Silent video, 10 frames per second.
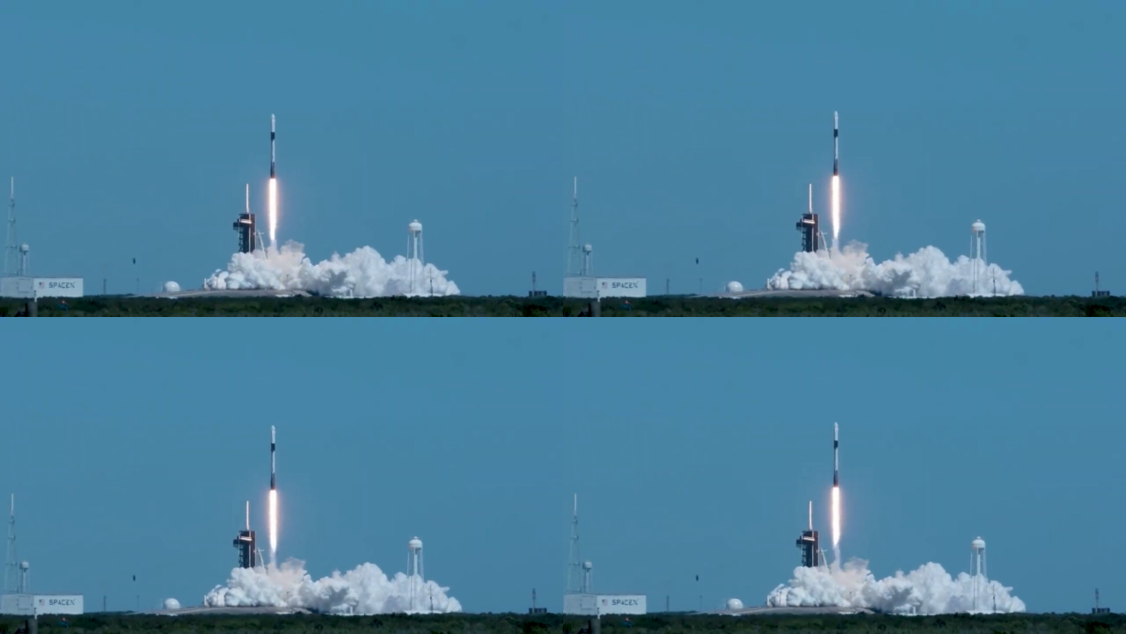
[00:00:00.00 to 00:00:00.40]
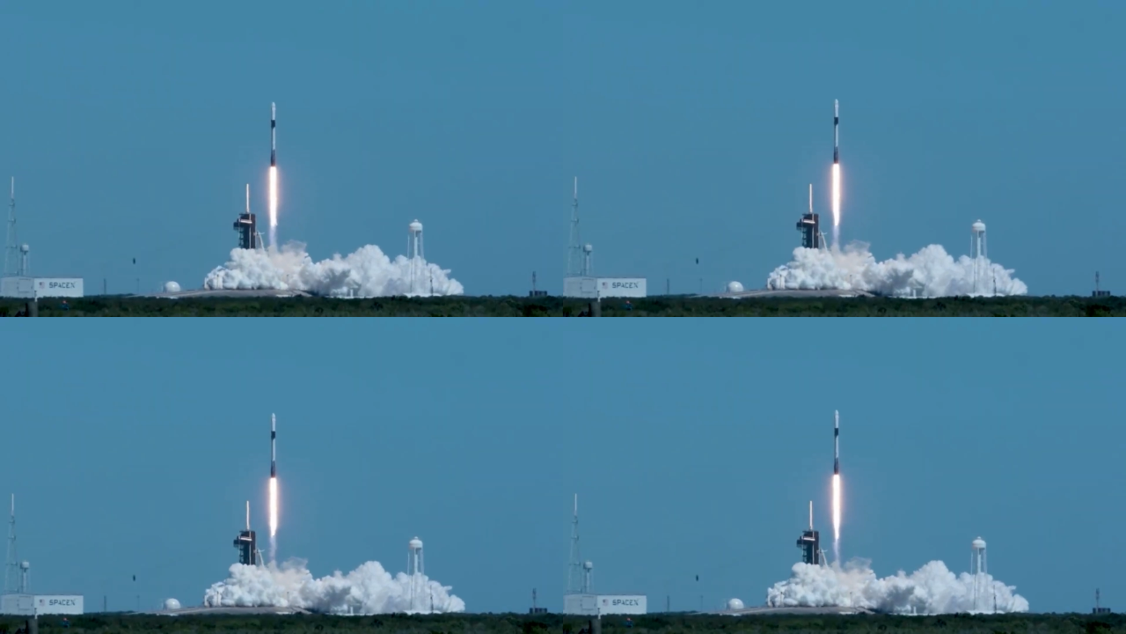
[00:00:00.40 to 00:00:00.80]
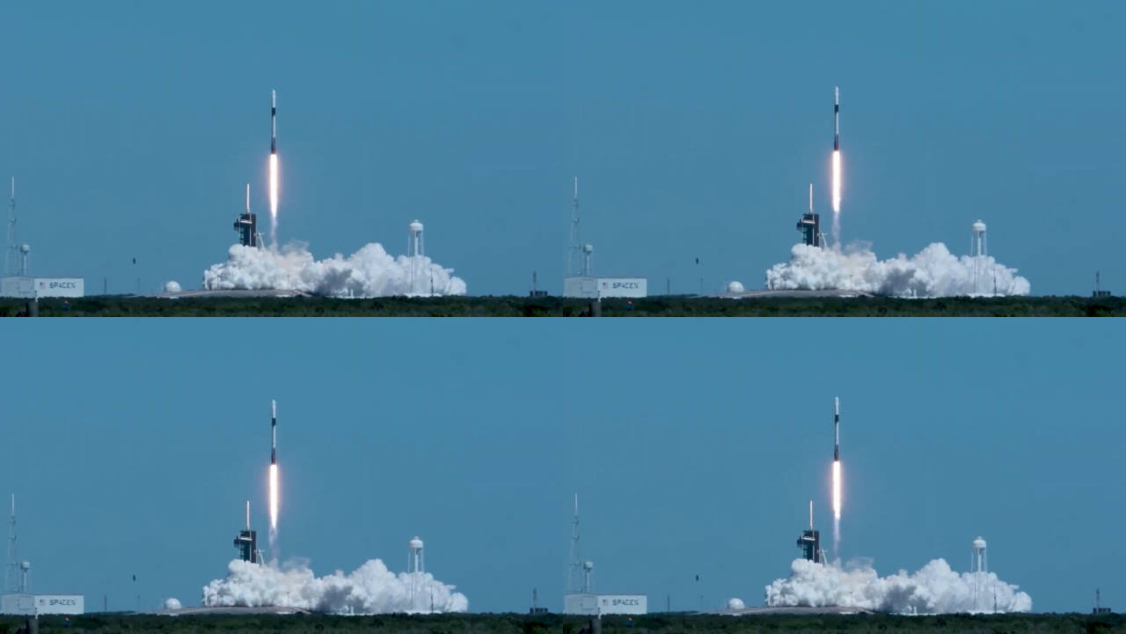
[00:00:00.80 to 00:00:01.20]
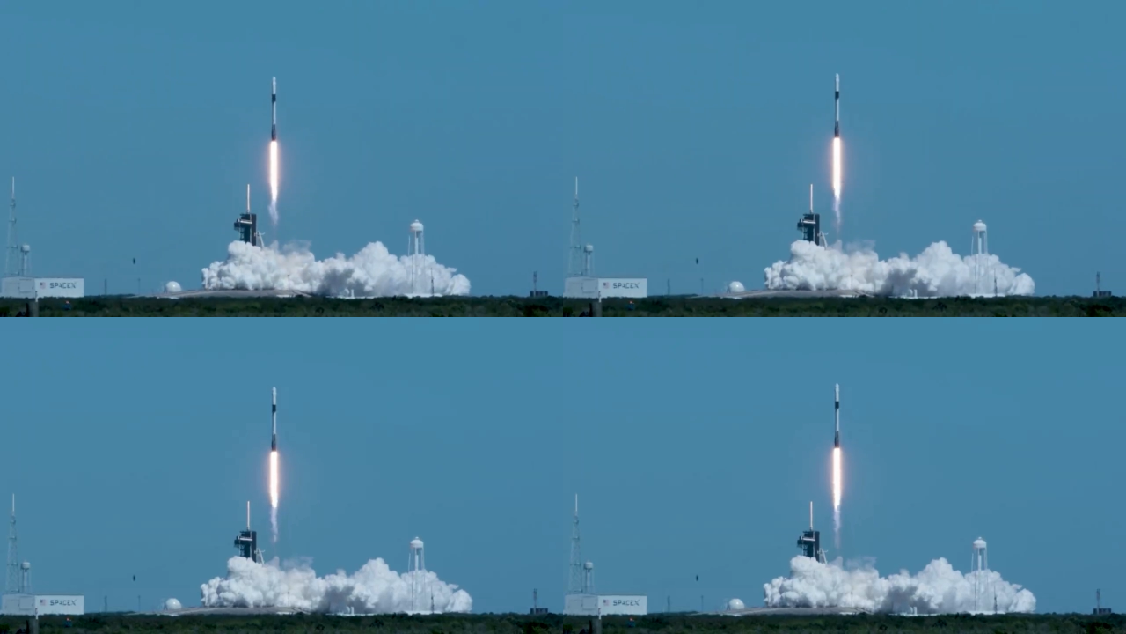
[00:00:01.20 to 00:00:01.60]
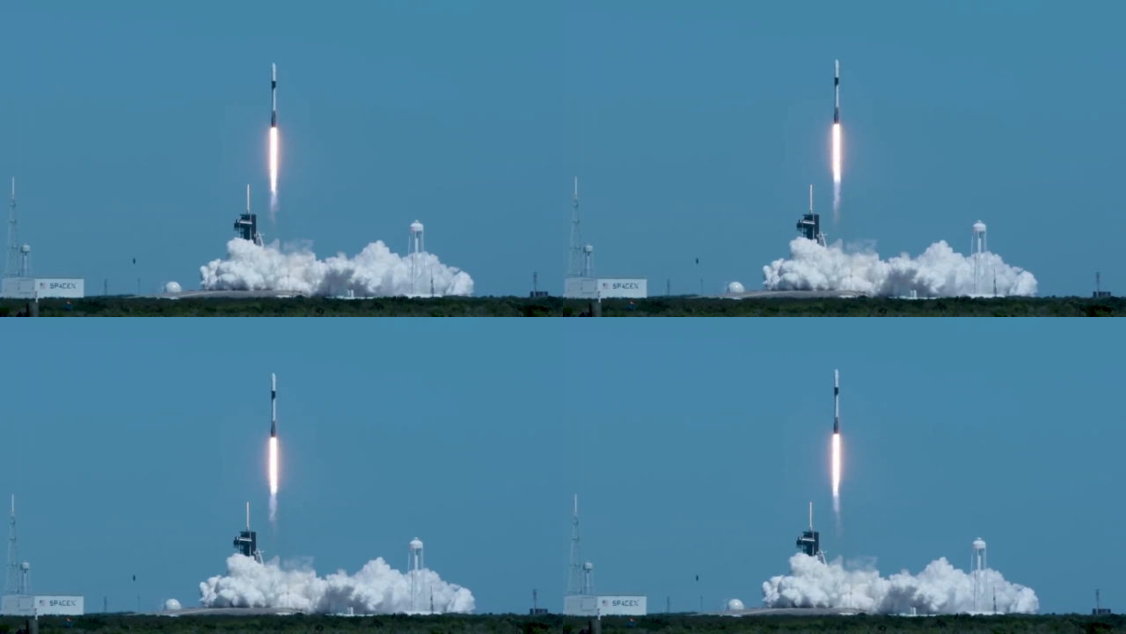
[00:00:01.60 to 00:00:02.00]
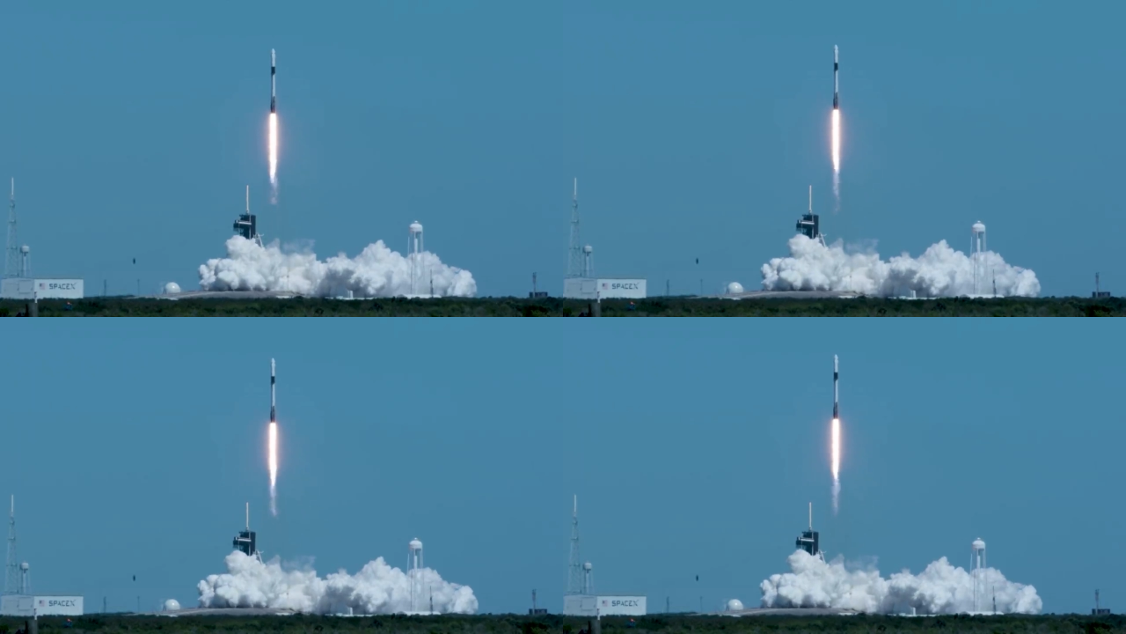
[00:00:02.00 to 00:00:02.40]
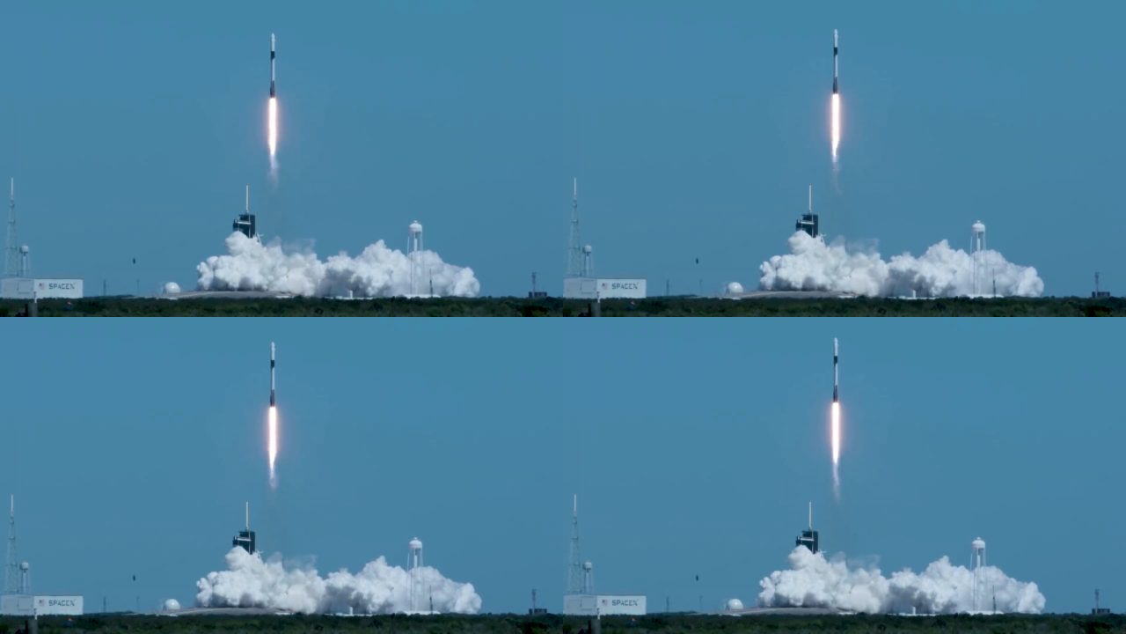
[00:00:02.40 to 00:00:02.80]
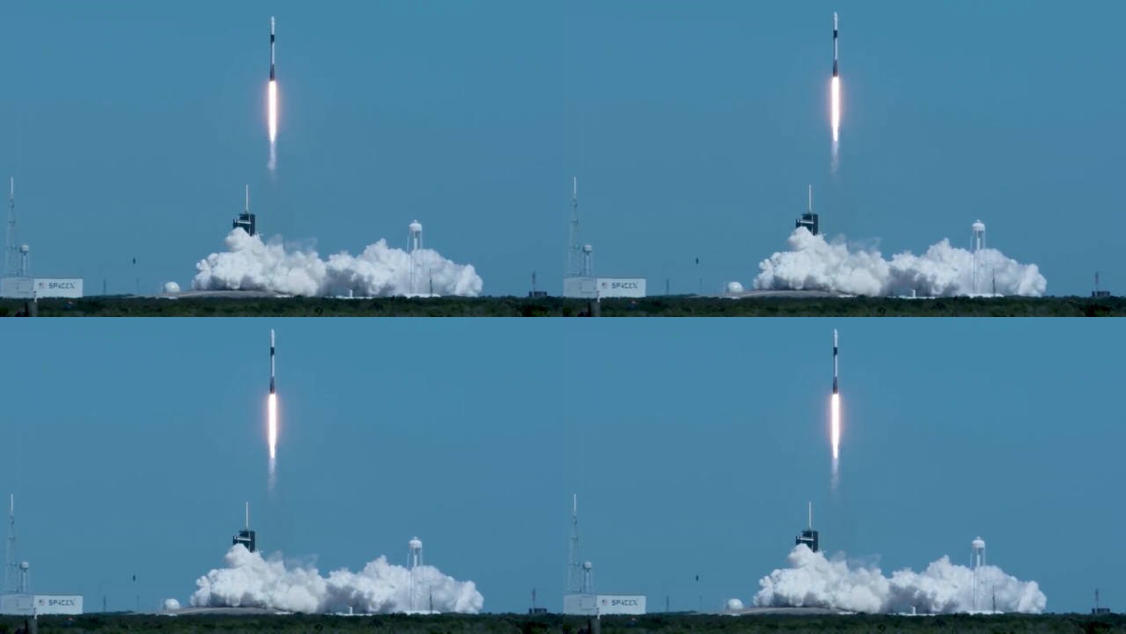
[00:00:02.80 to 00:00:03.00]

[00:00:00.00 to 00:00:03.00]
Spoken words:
Nobody's mouth can be seen.